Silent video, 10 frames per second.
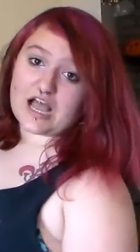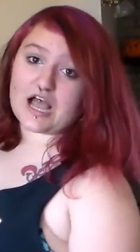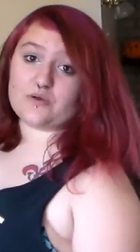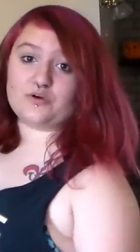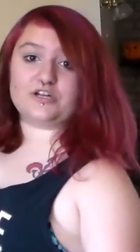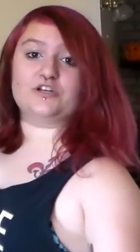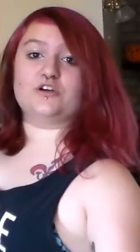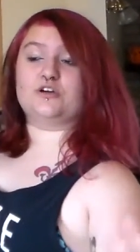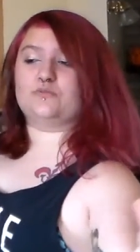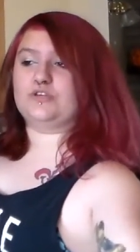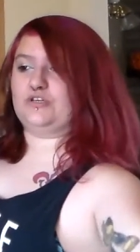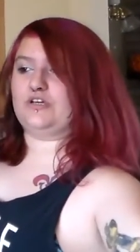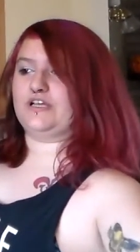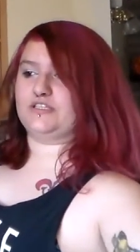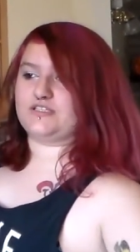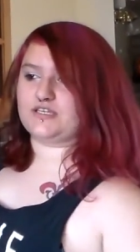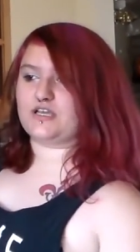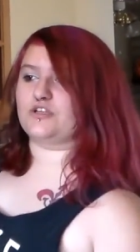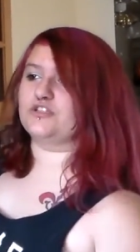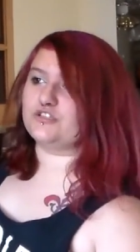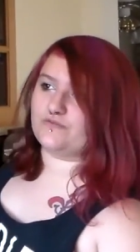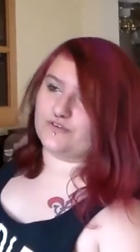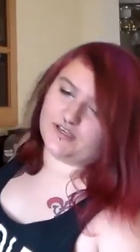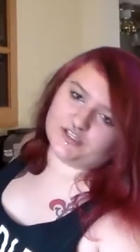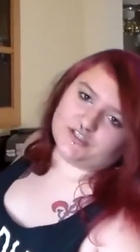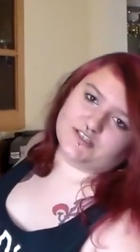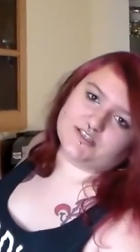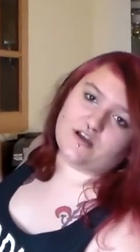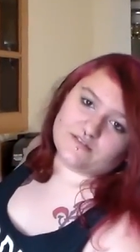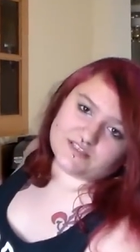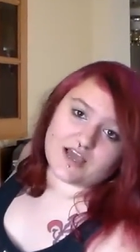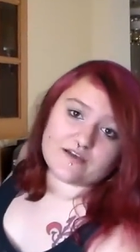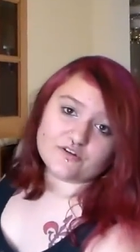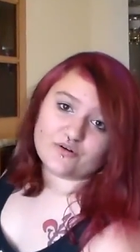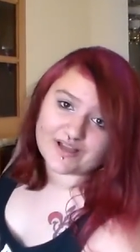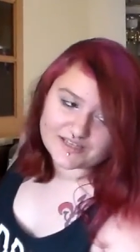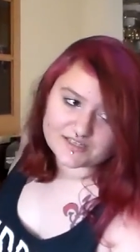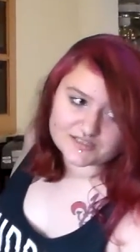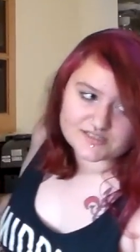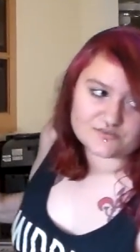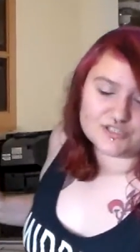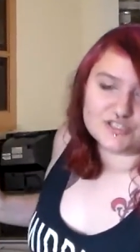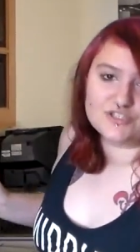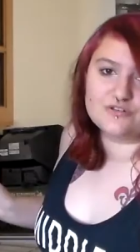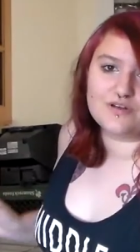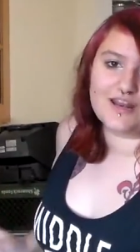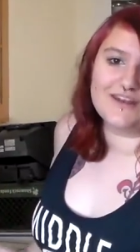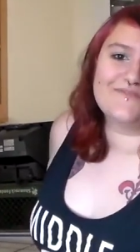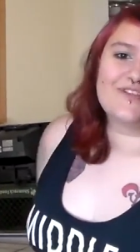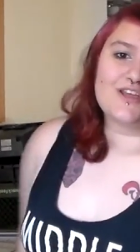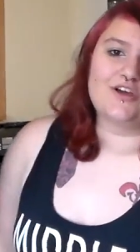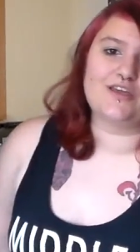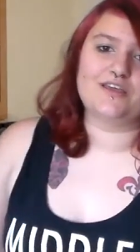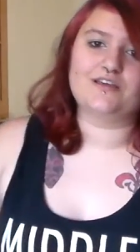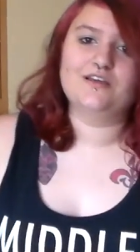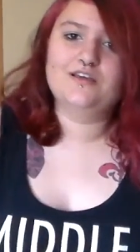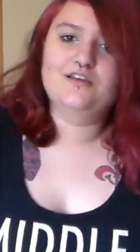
I want to know what you guys think I should do for a kitchen because obviously I have no ideas what to do and I didn't feel like cooking